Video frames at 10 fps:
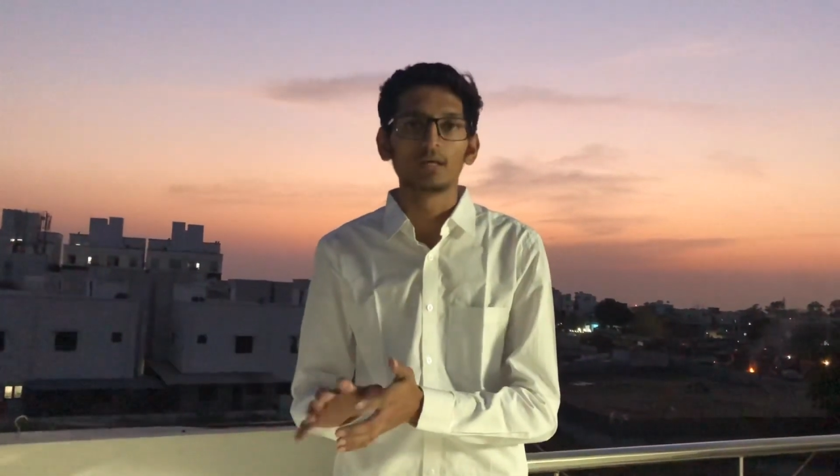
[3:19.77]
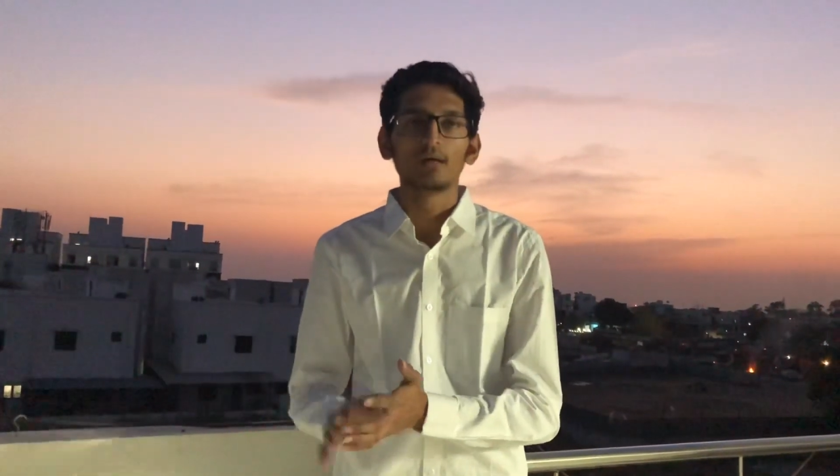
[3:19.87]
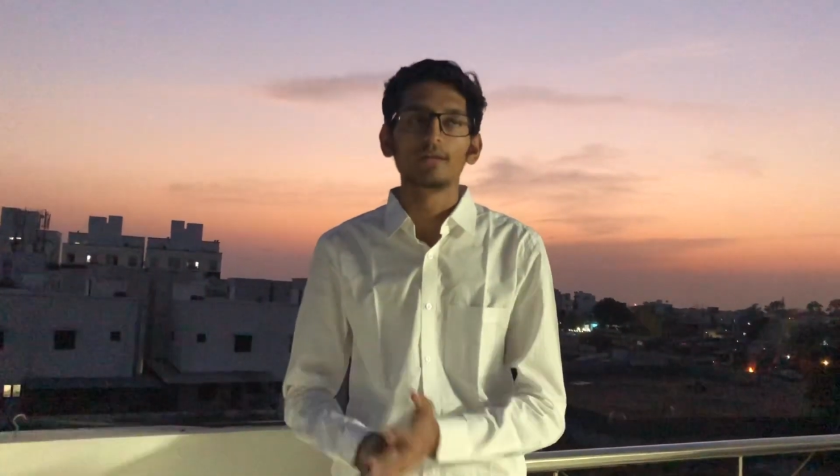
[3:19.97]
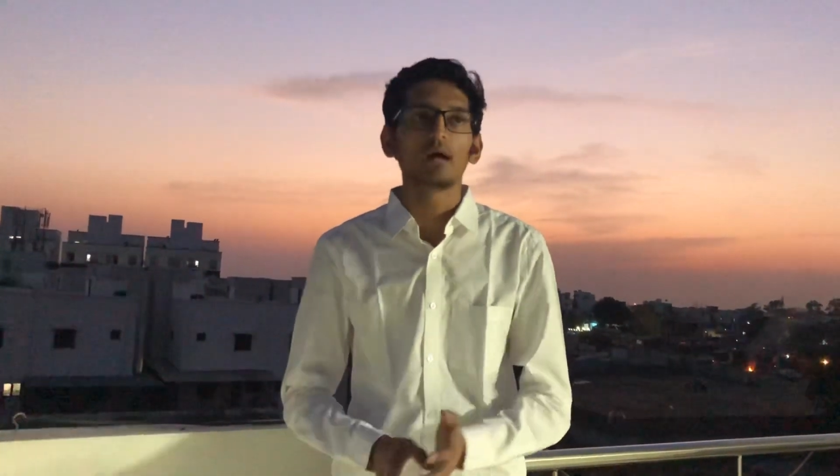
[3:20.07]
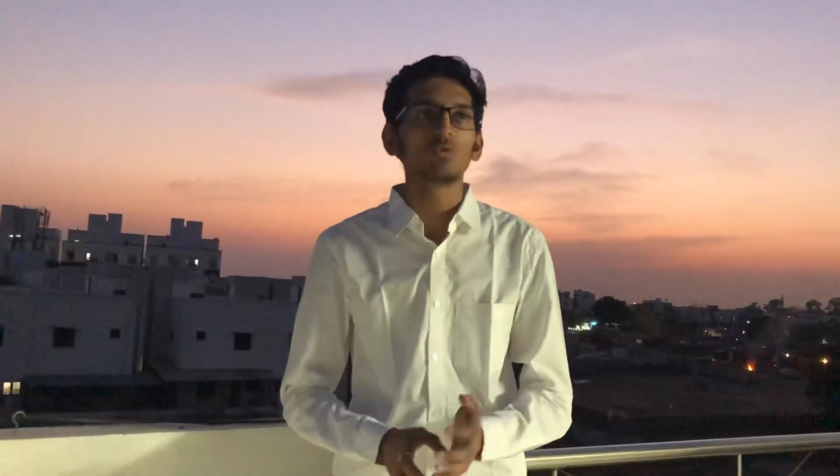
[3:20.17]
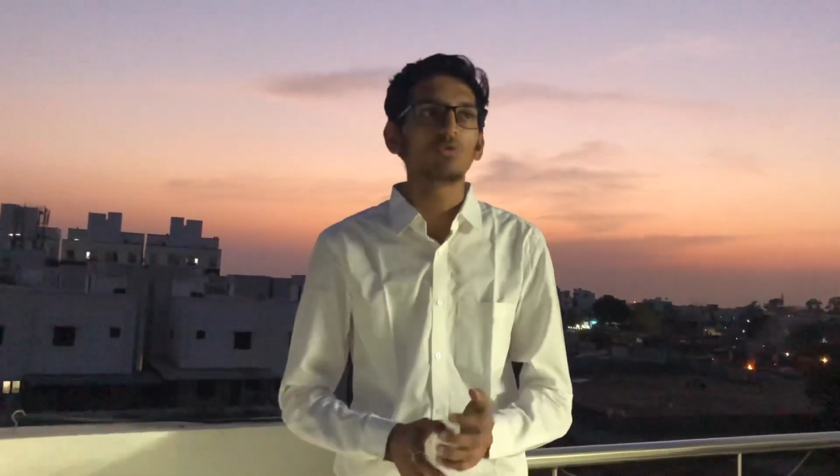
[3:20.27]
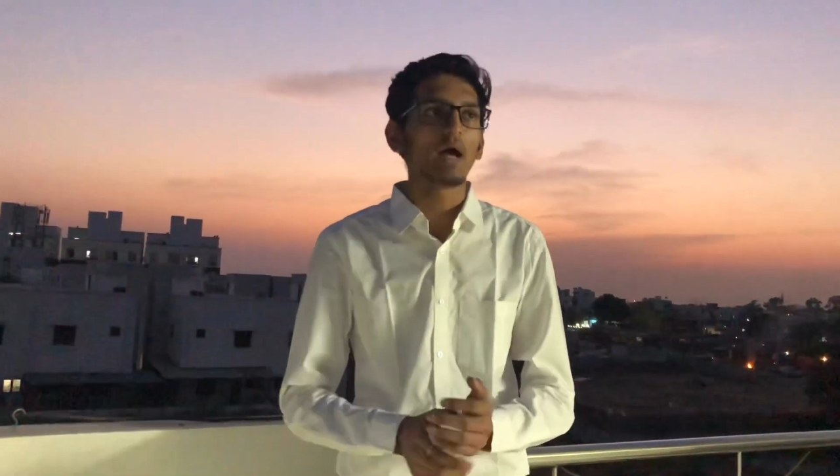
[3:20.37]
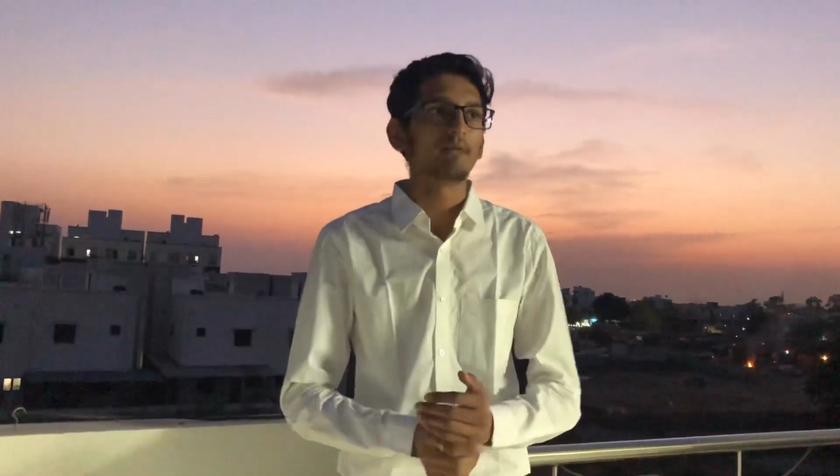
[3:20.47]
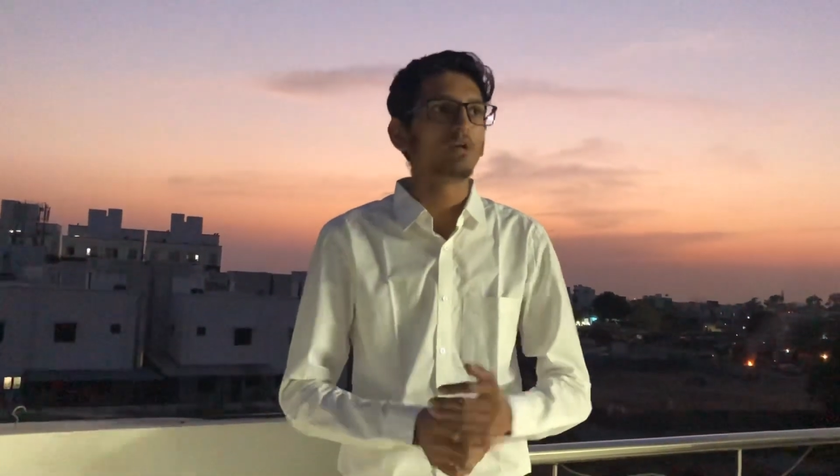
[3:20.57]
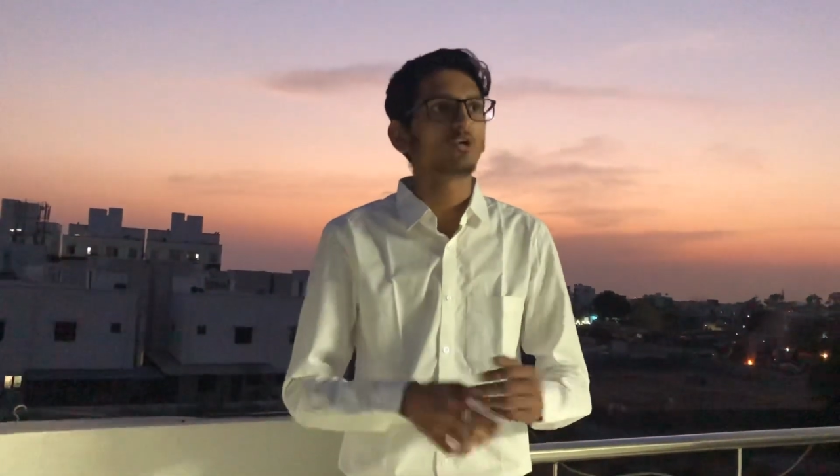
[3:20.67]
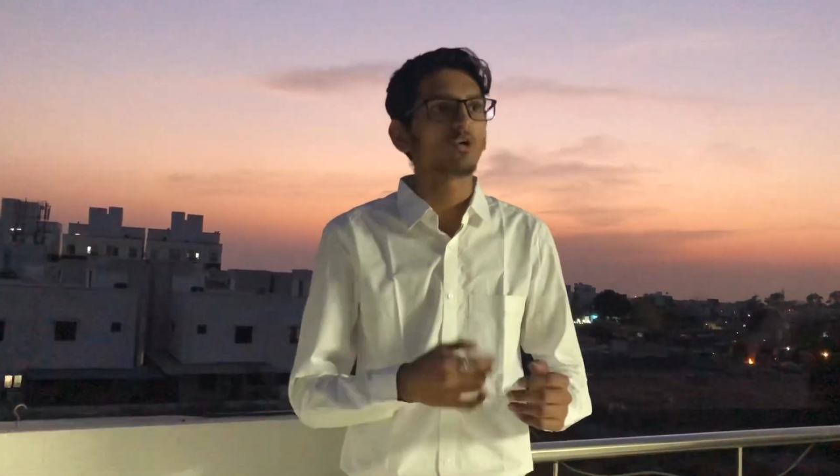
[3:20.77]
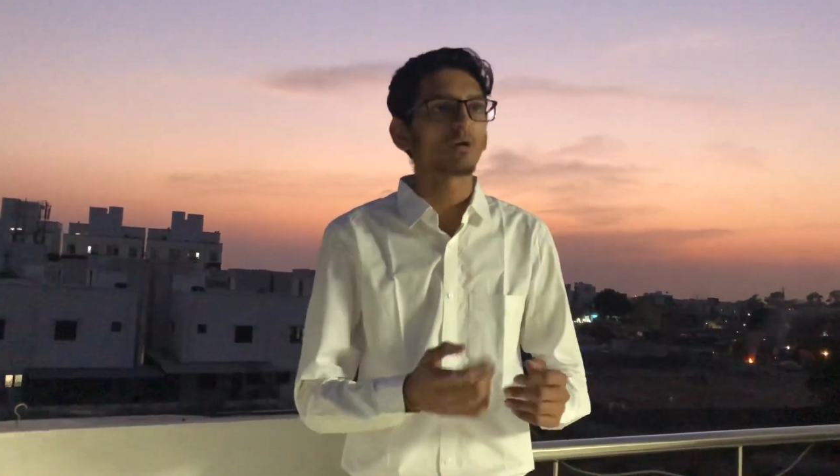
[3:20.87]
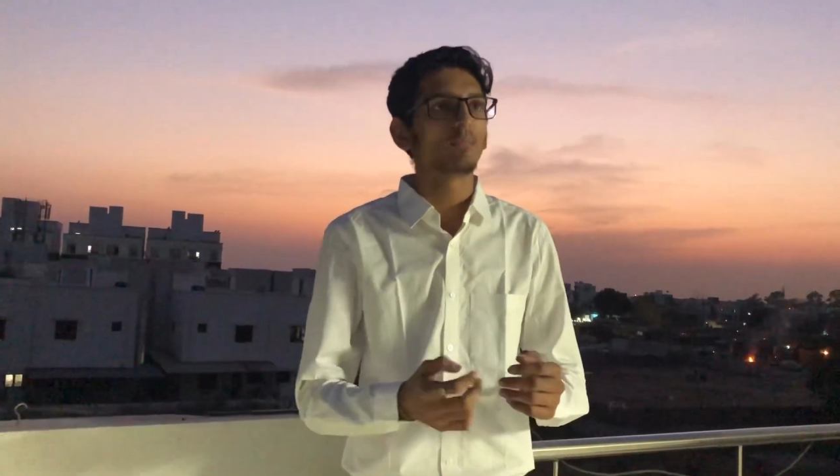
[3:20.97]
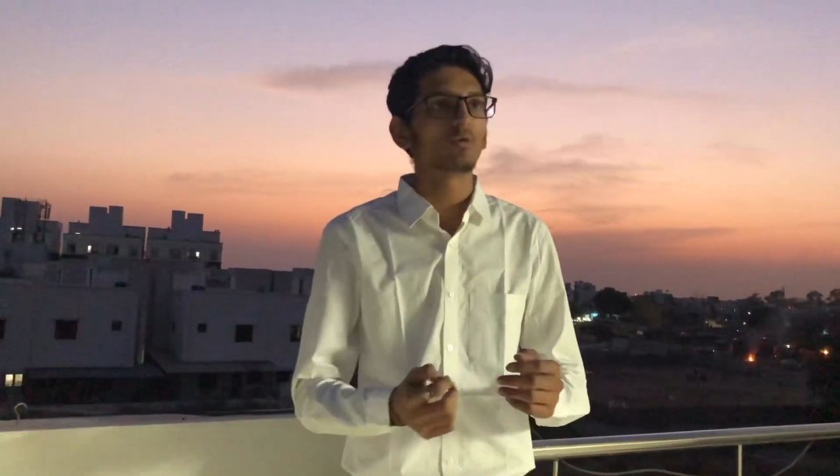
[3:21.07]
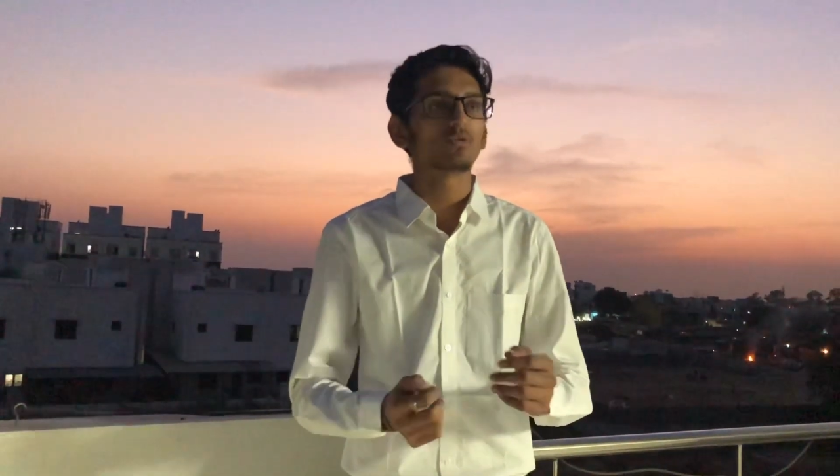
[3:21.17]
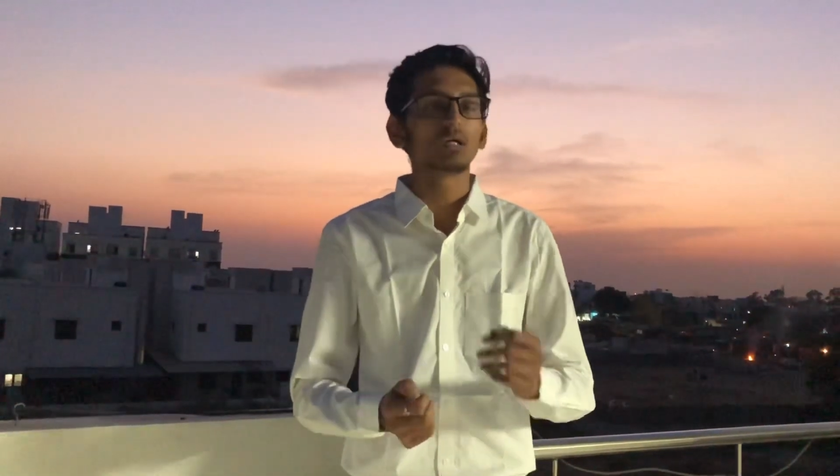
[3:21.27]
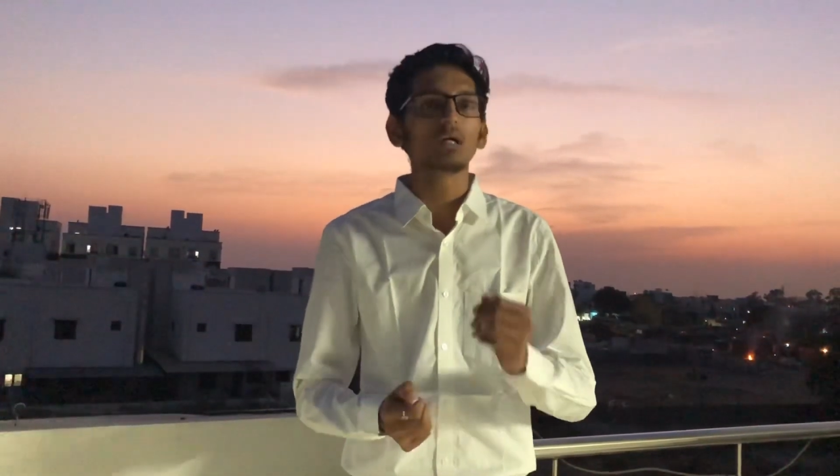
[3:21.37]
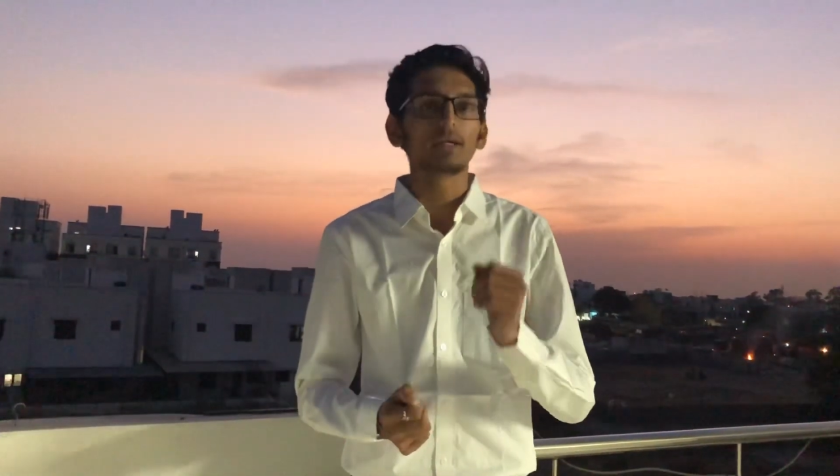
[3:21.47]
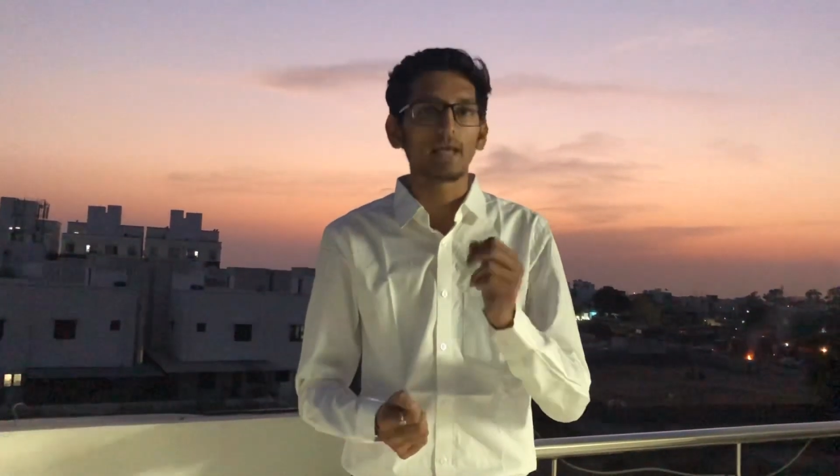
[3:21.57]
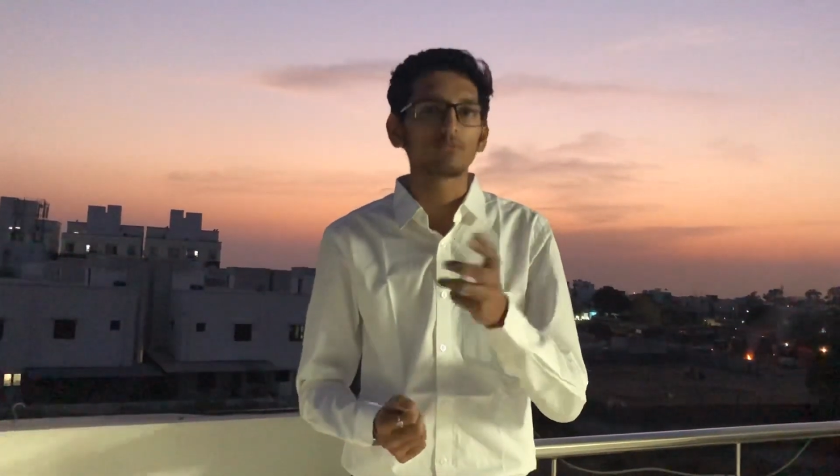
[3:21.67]
Now I will talk about the
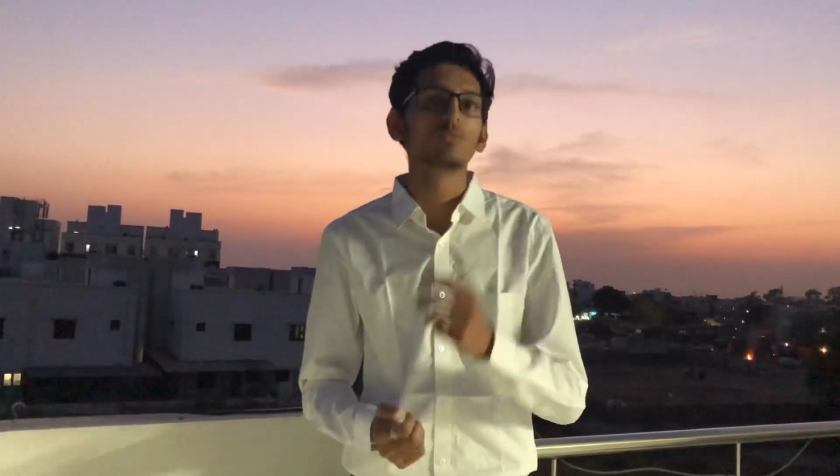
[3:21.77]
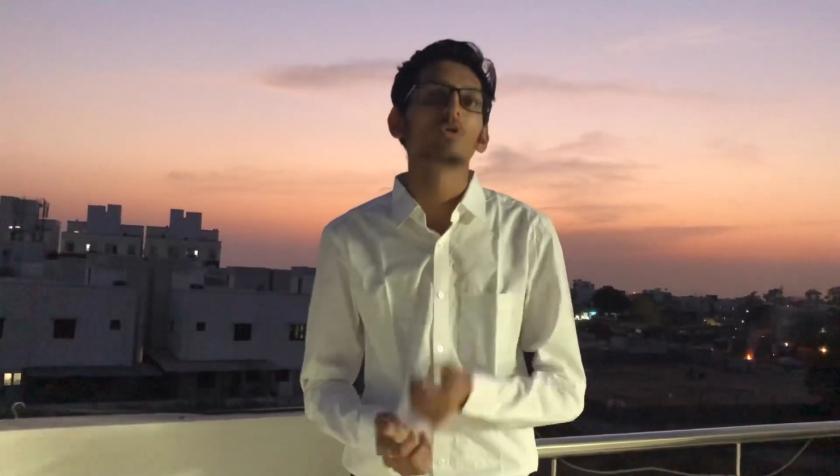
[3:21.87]
textbook